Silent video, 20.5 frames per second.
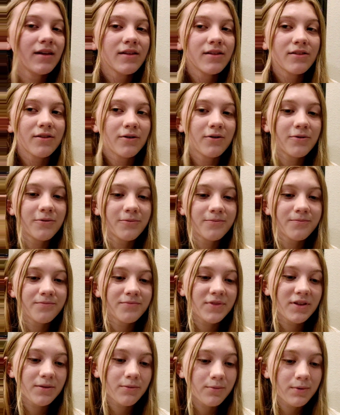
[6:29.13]
So
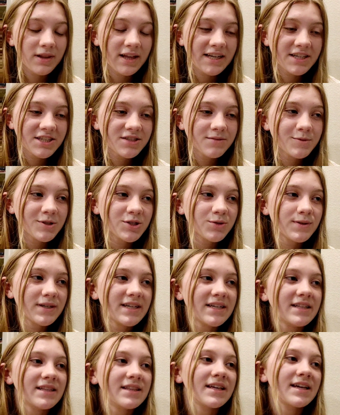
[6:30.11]
the relation
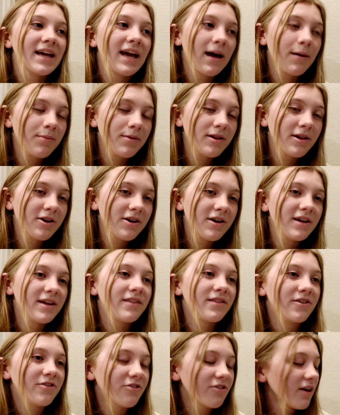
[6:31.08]
between the capillary
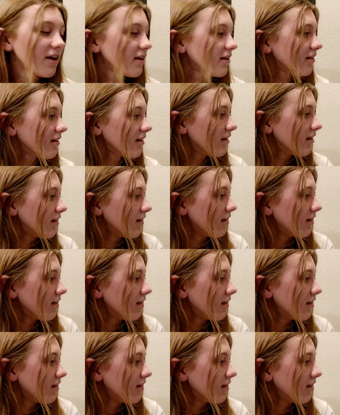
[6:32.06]
and the gel,